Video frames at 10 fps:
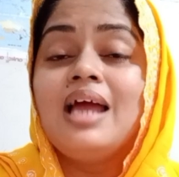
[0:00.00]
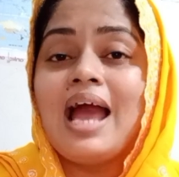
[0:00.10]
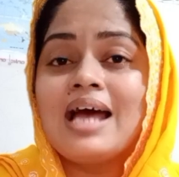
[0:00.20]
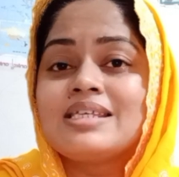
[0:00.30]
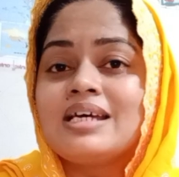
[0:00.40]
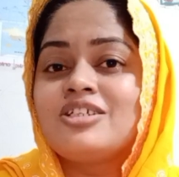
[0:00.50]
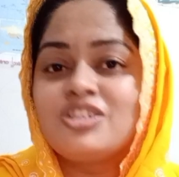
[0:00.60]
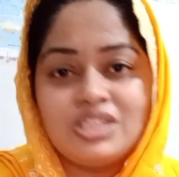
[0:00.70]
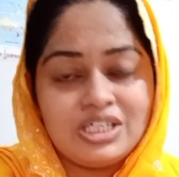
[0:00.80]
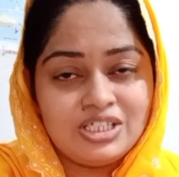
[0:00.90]
as a
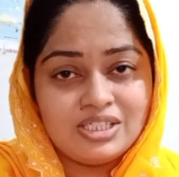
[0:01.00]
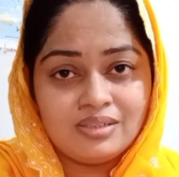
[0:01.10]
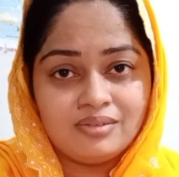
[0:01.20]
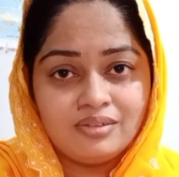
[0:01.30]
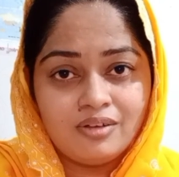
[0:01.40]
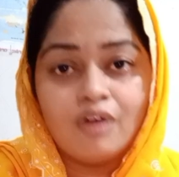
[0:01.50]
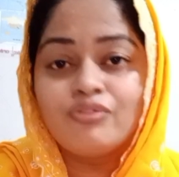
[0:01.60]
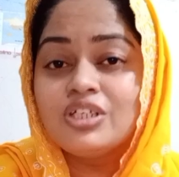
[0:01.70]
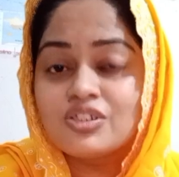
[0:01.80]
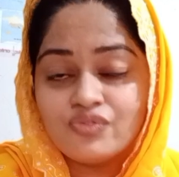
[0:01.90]
citizen
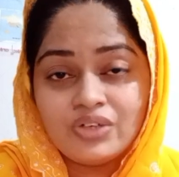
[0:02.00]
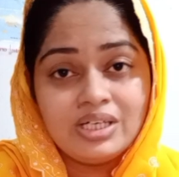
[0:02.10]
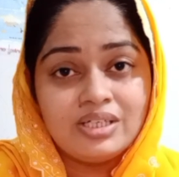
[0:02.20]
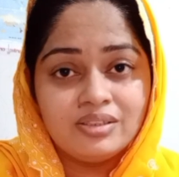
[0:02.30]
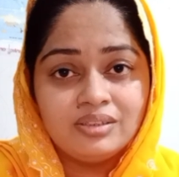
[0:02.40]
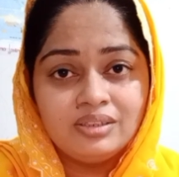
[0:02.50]
of this world.